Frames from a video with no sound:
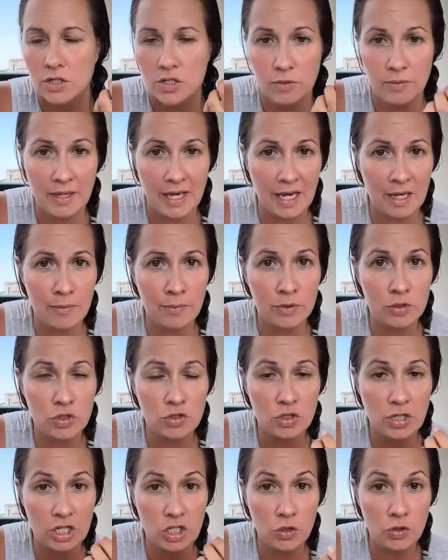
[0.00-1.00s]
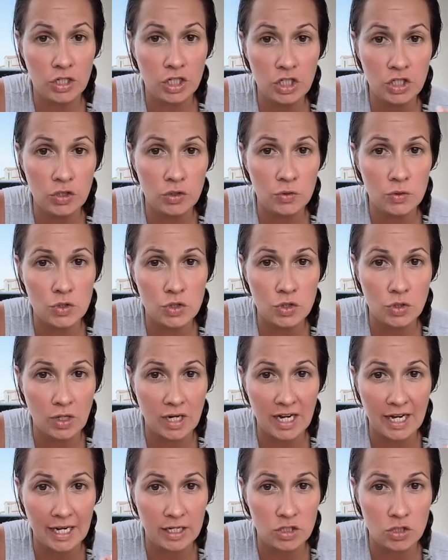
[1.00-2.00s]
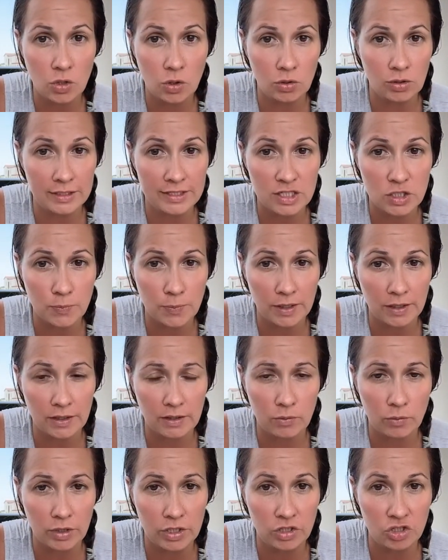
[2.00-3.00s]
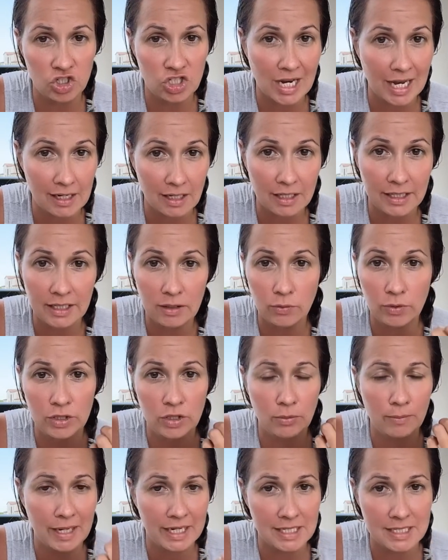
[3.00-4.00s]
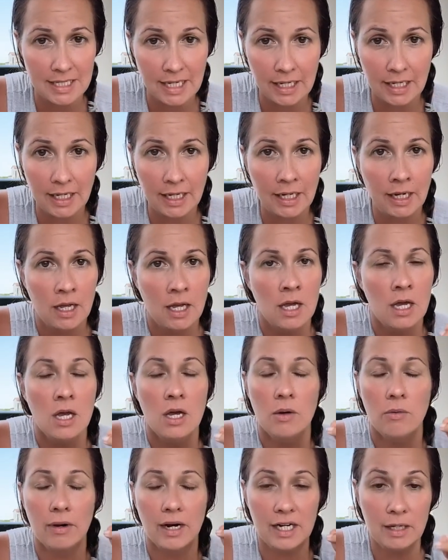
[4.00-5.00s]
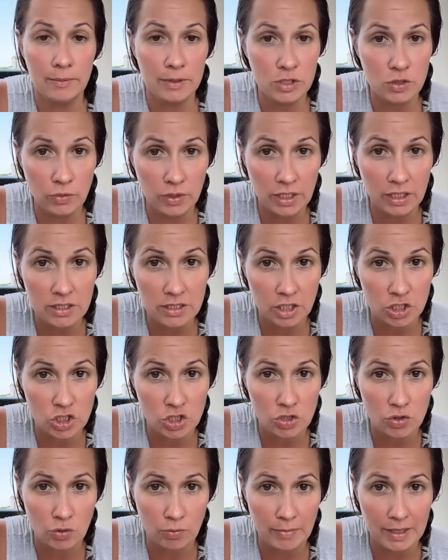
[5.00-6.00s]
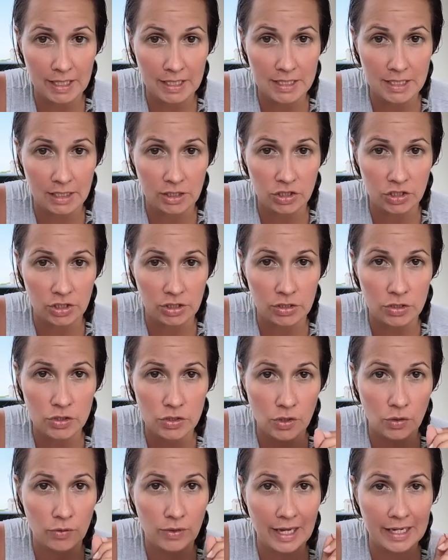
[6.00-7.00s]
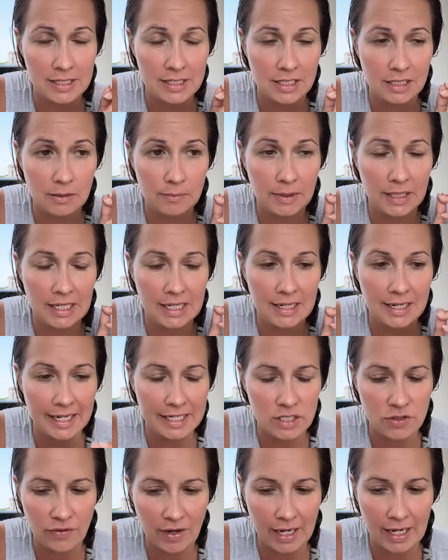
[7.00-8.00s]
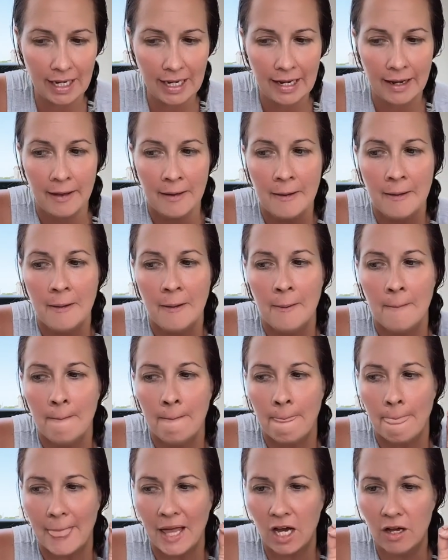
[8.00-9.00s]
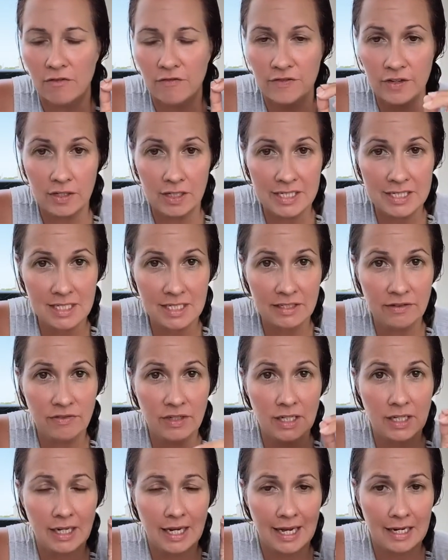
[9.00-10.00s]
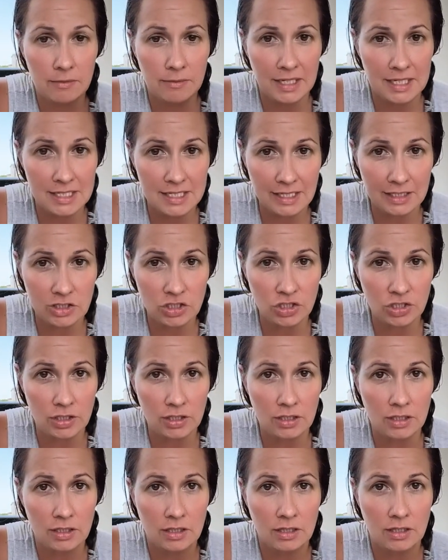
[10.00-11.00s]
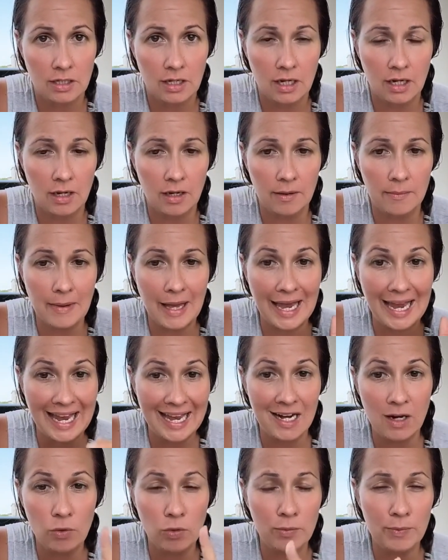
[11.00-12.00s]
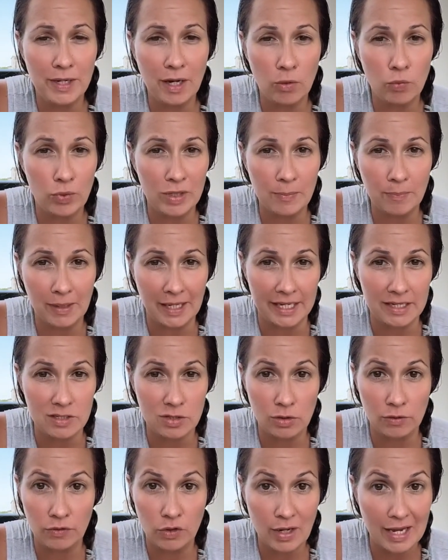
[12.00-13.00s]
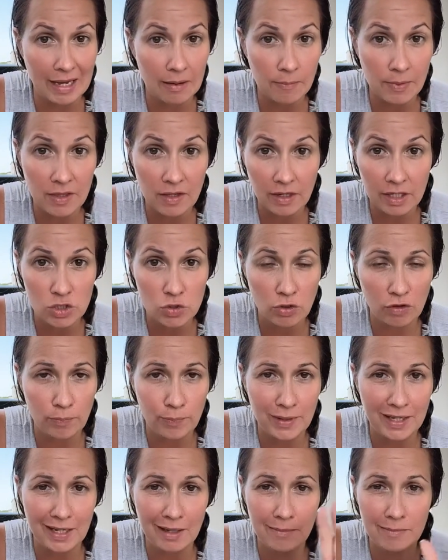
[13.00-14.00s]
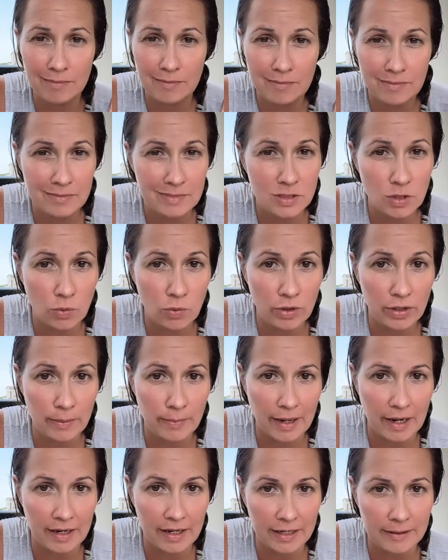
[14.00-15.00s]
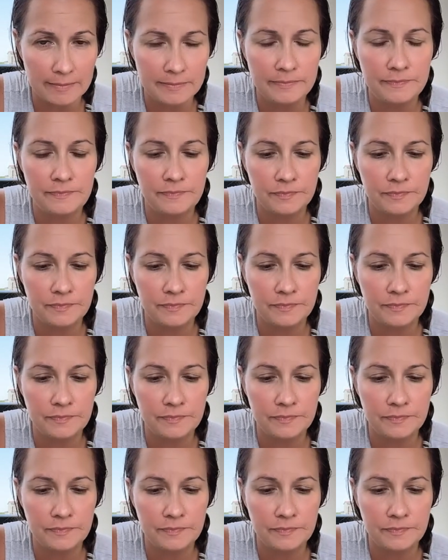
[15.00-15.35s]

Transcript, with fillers: to be able that you can use to connect to Holy Spirit when you're channeling, when you're meditating. We're going to be doing a touchstone meditation. So that's going to be next Friday, um, fearless living and meditation. Um, and it will be on replay. So if you can't be there at 12 p.m., don't worry about it